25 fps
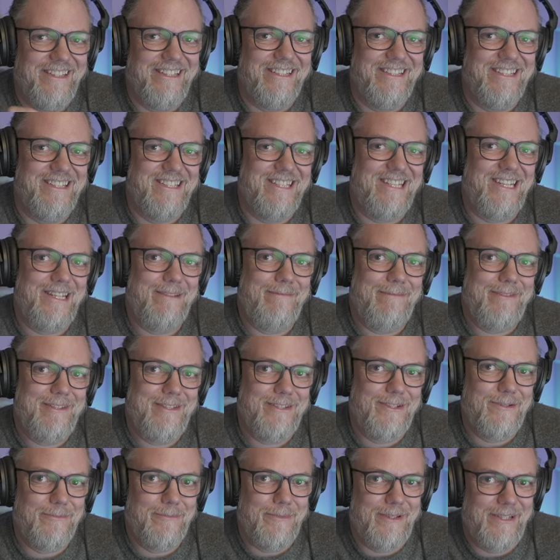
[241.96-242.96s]
it seems
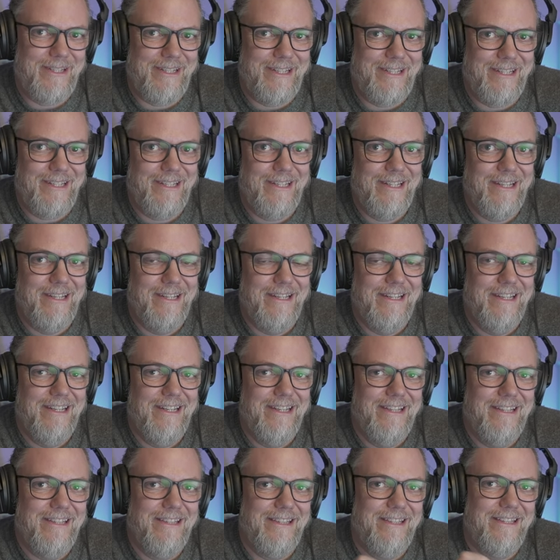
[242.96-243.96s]
to me
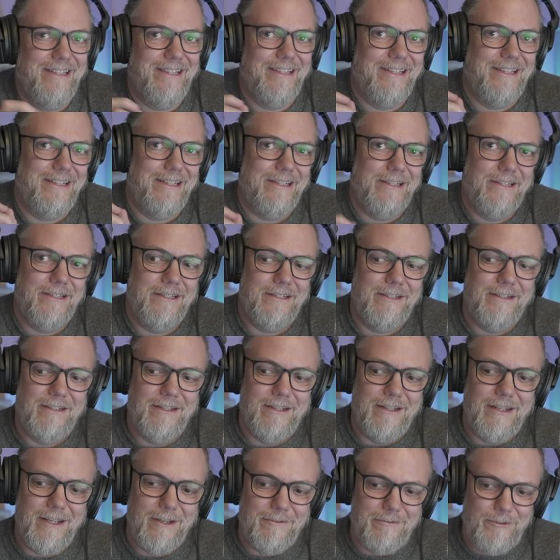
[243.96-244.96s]
that
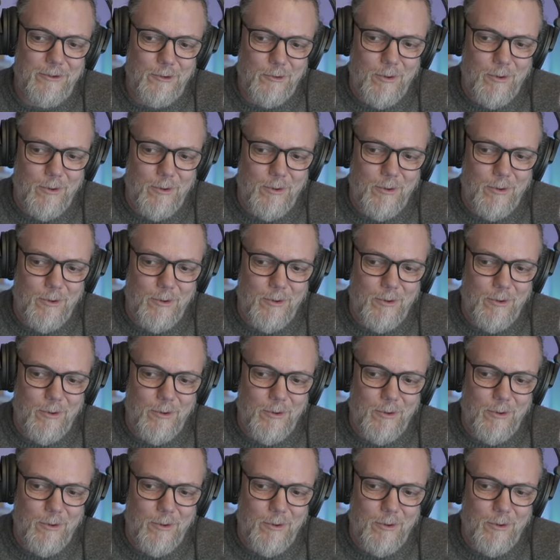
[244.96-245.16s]
if you